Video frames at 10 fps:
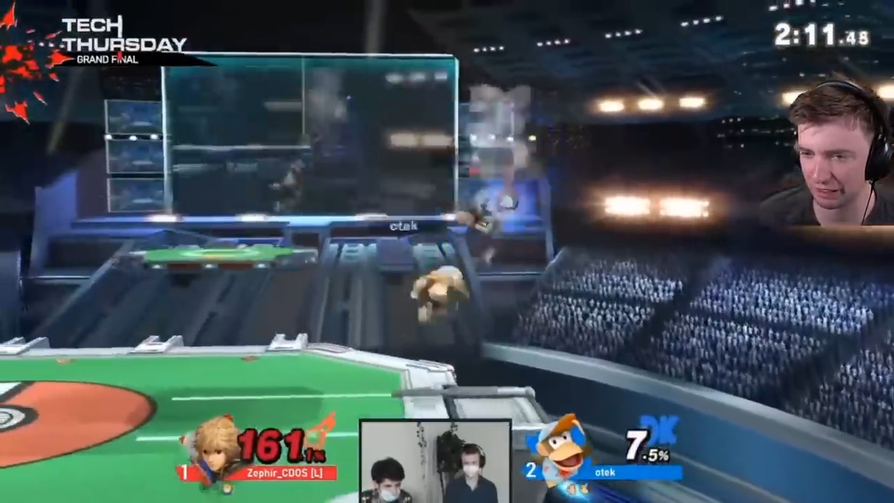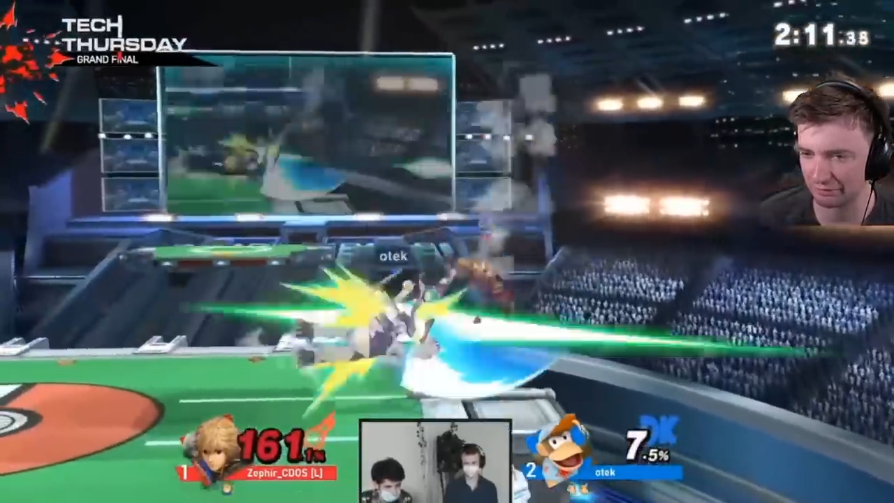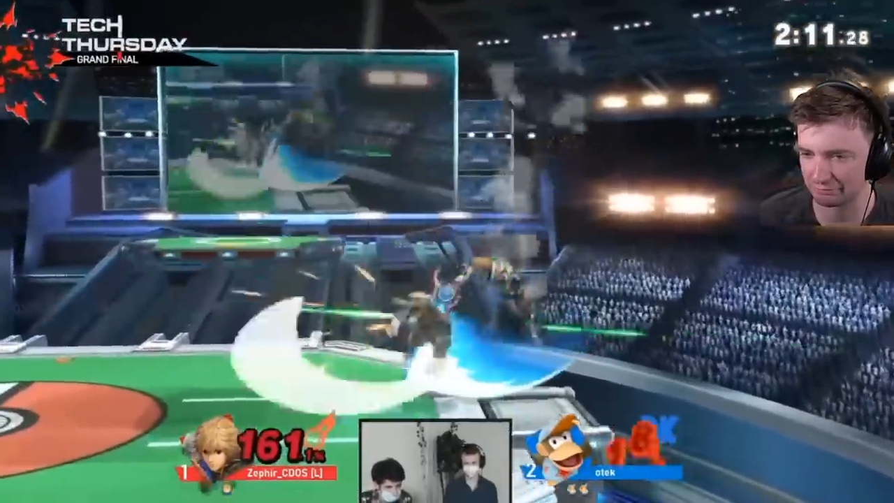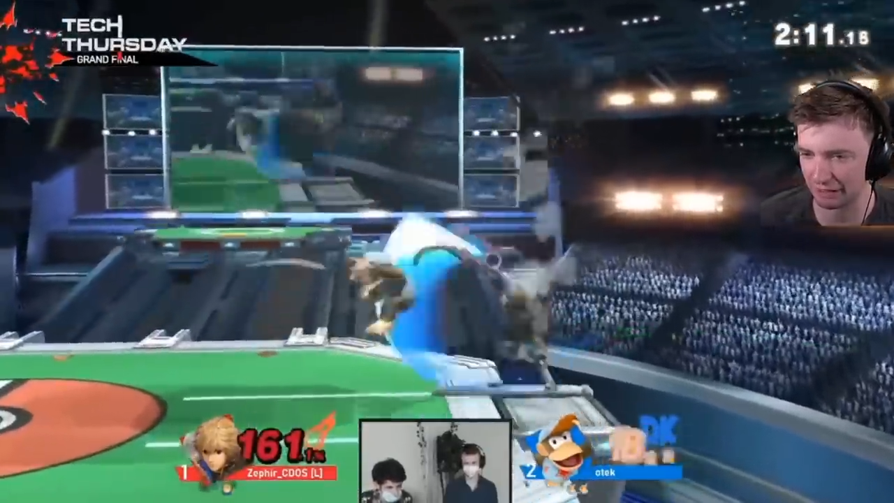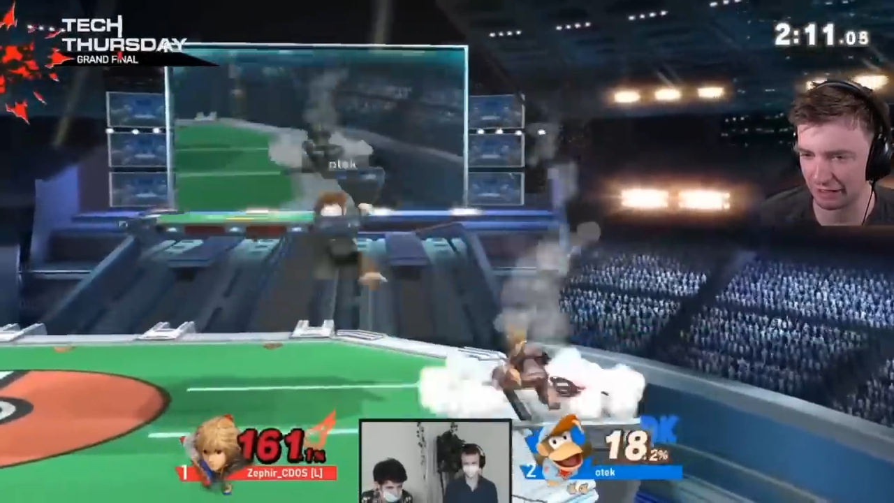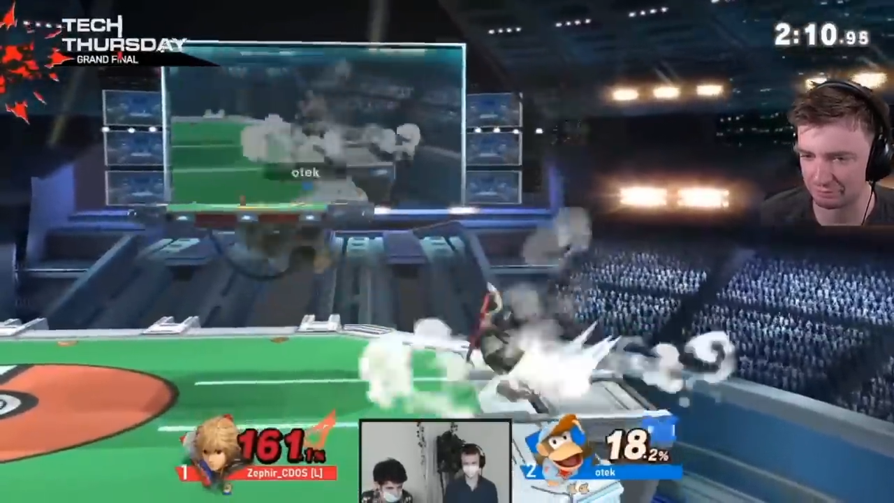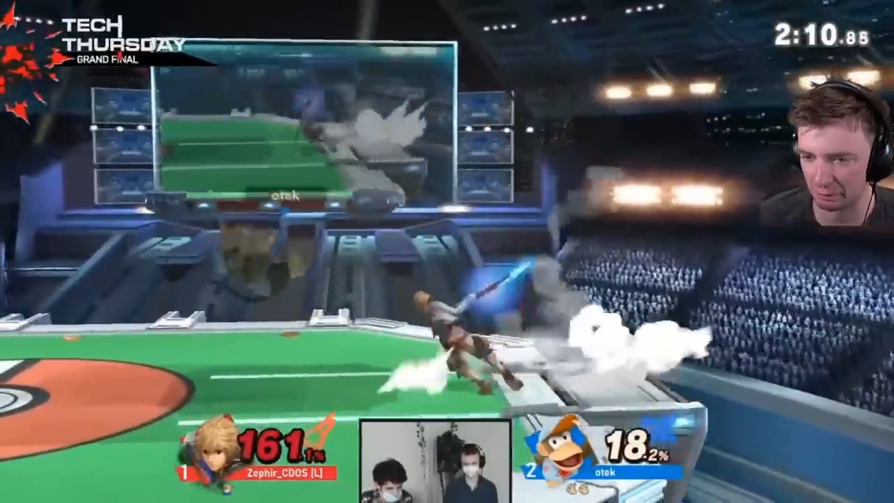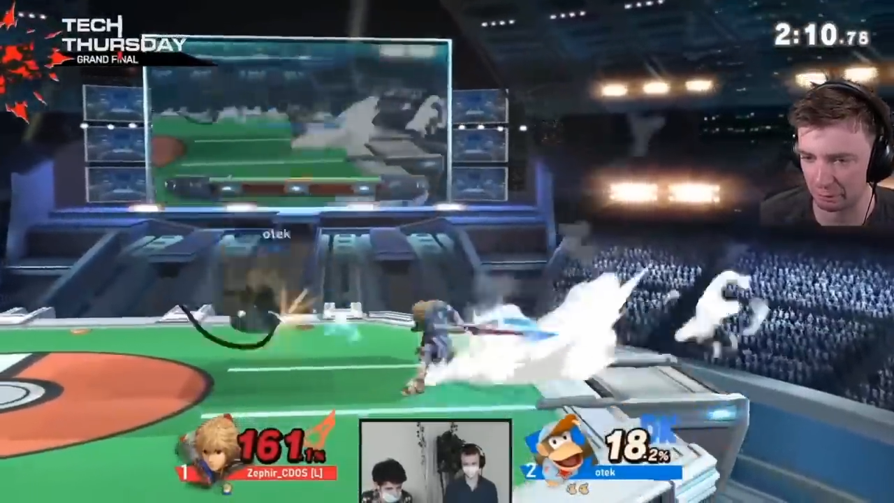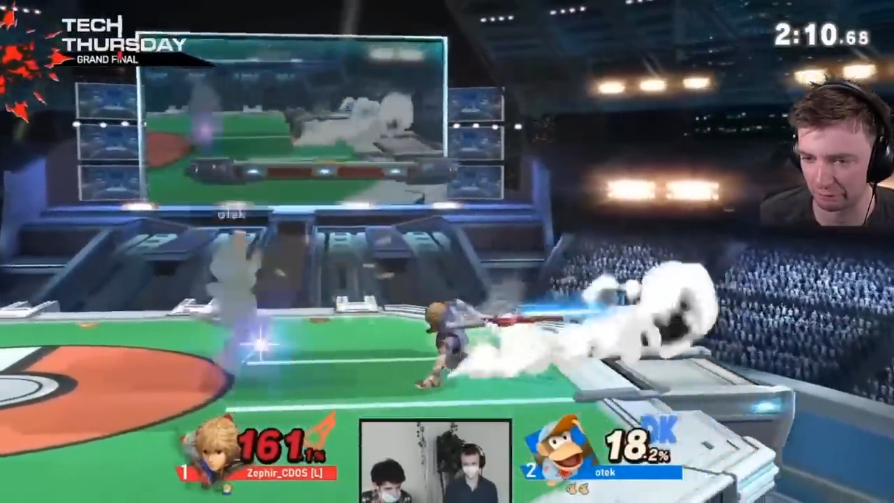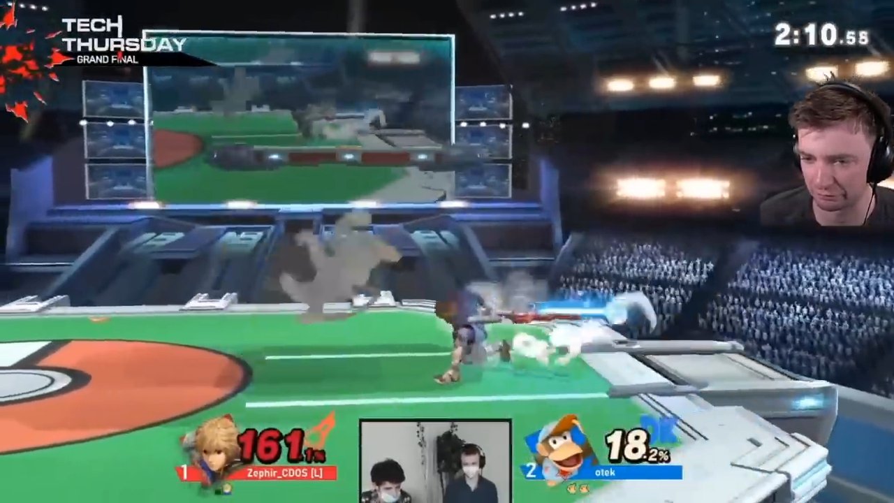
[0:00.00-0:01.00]
That last
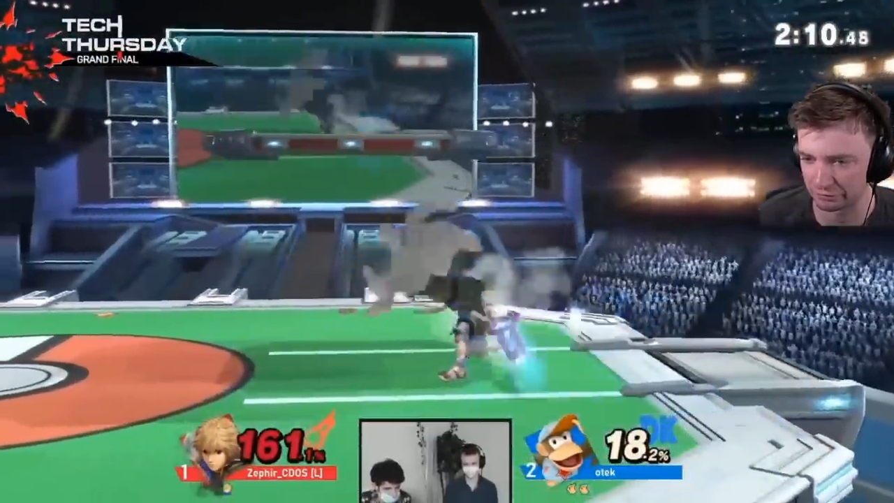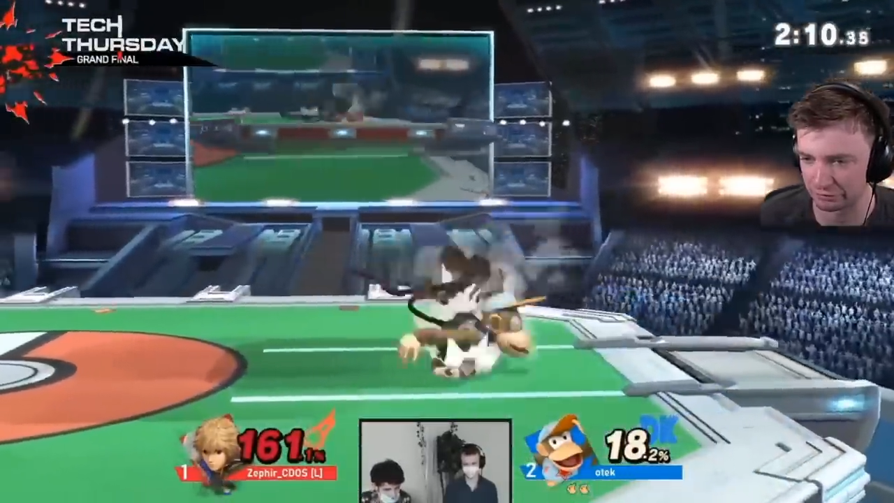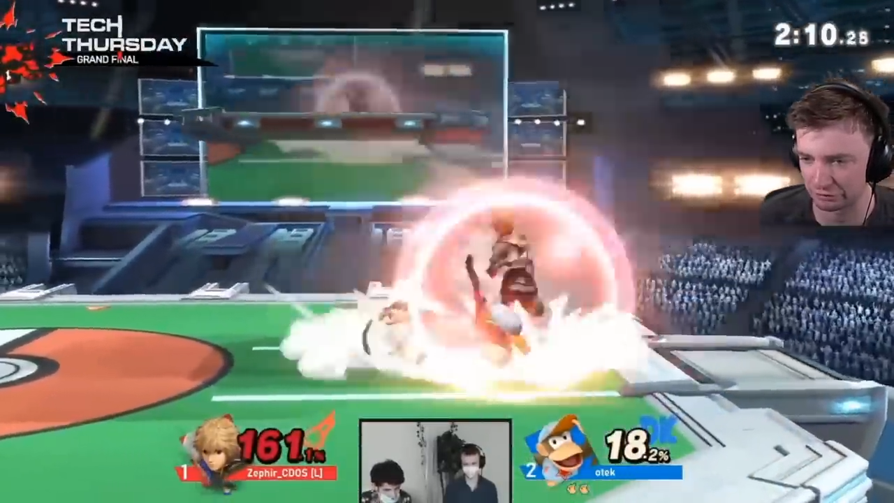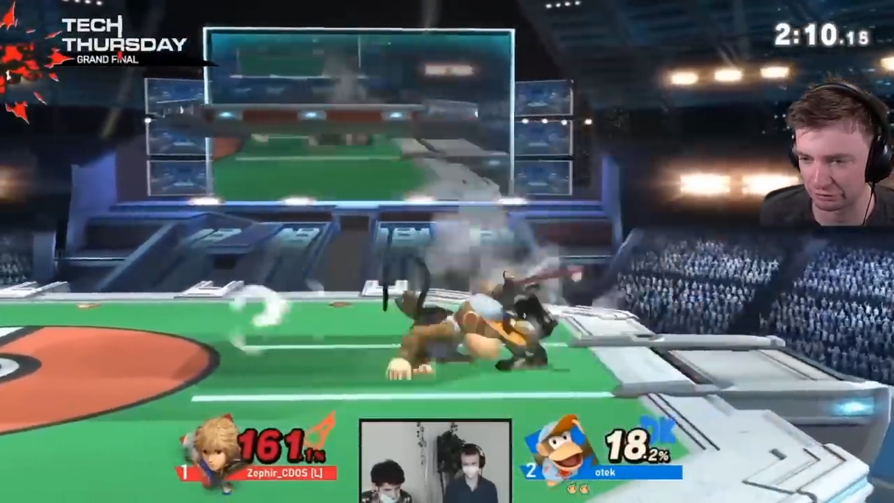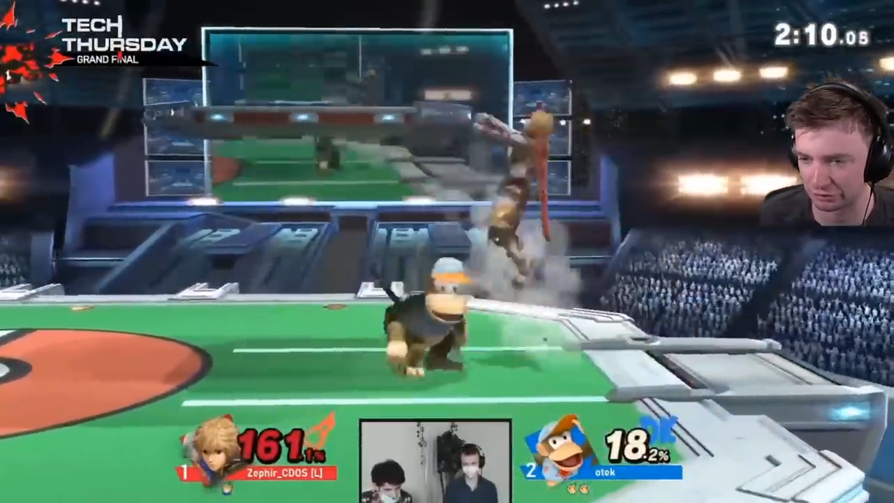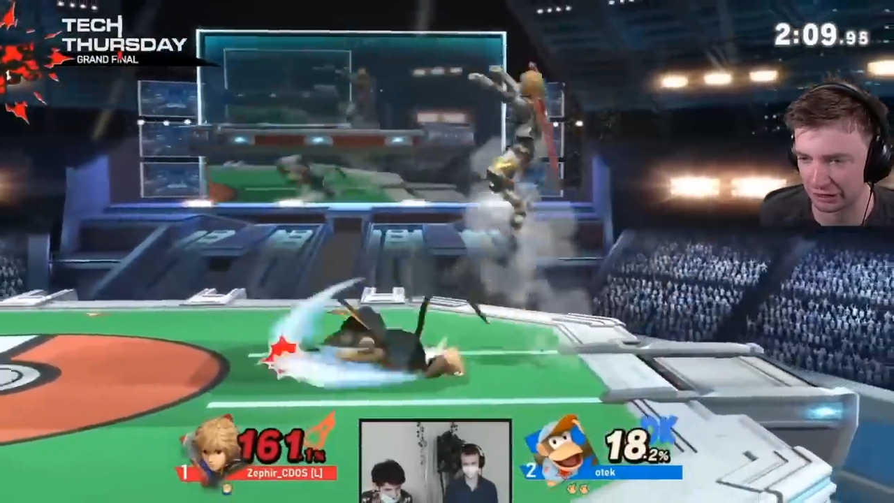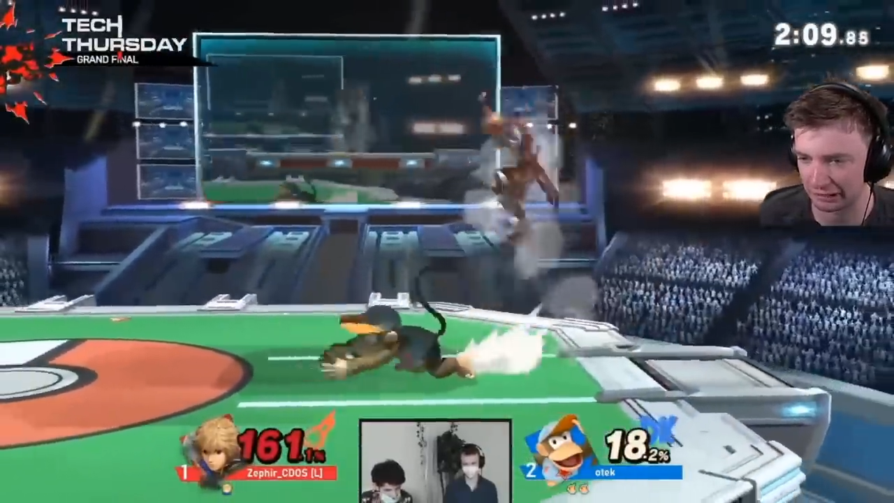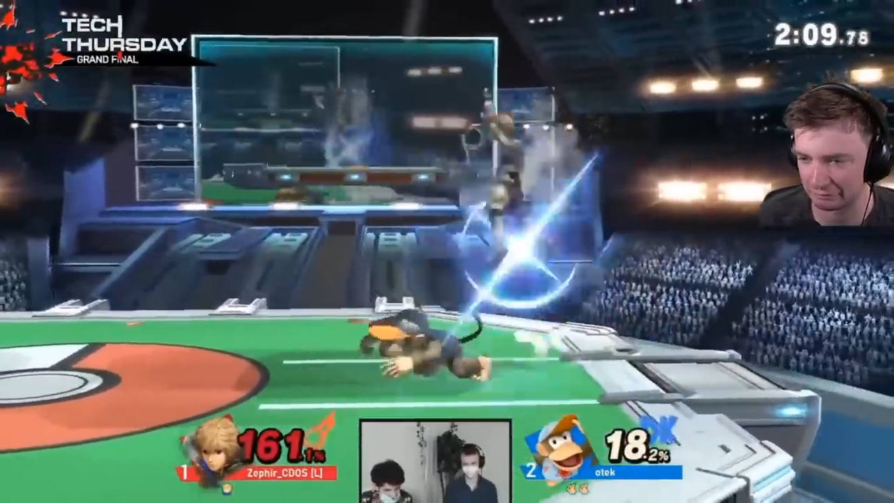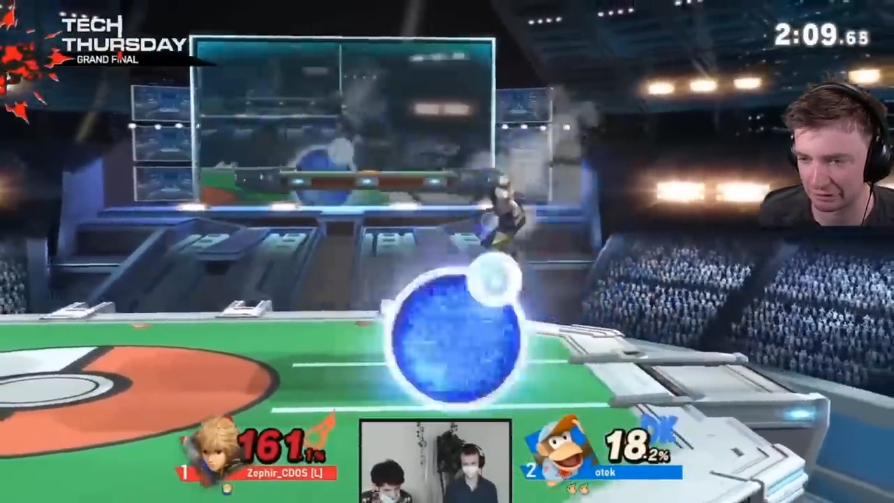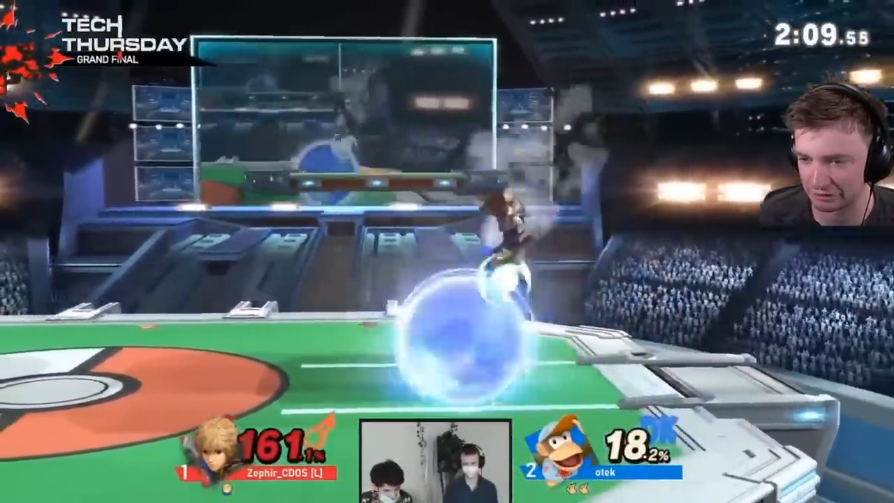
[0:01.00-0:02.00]
pop-up was
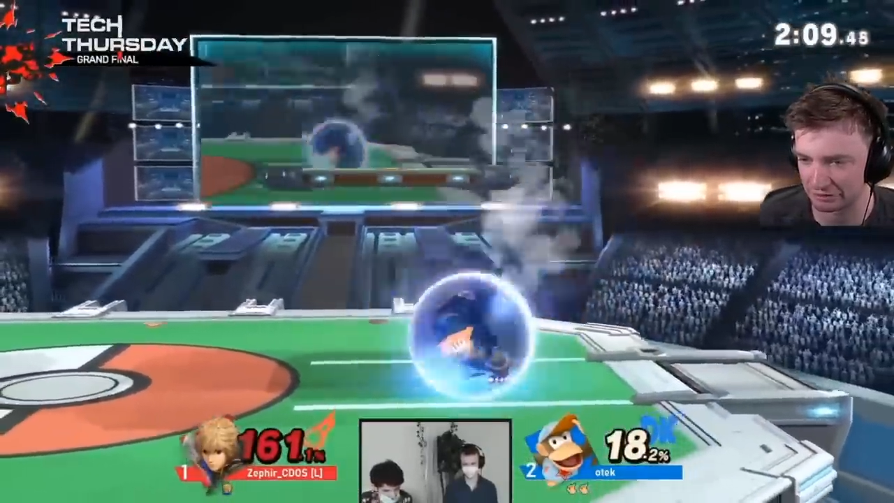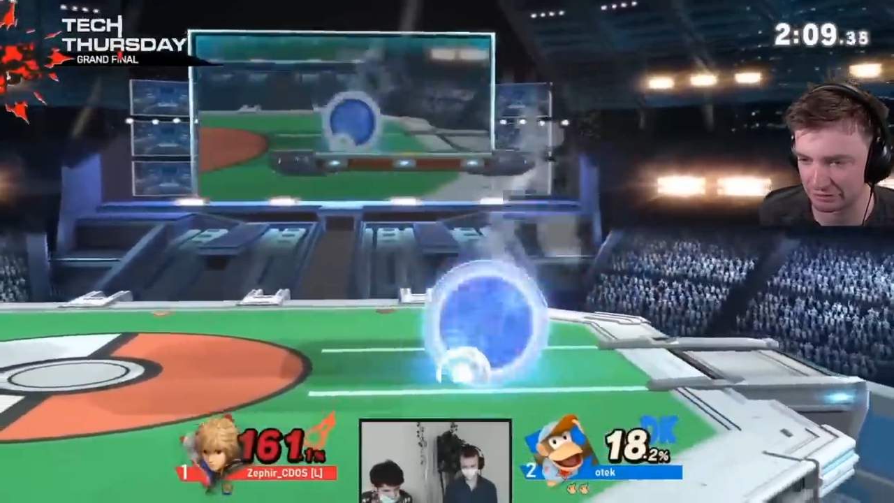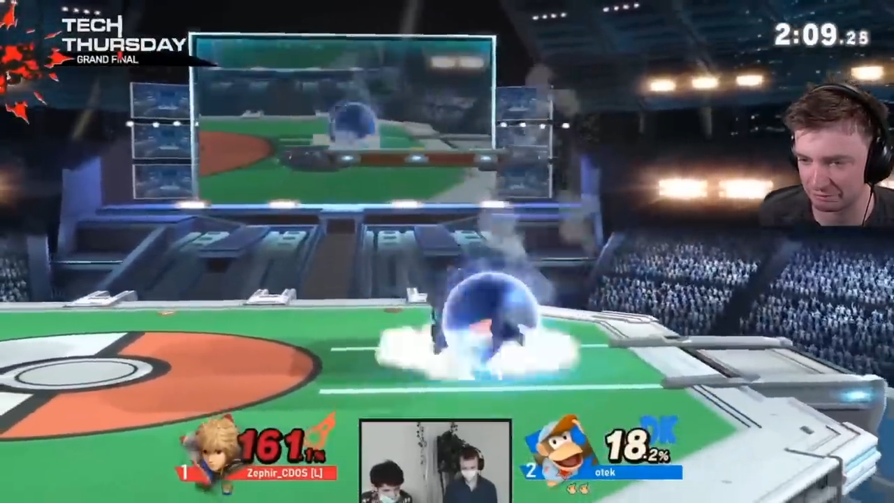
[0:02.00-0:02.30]
great, where he just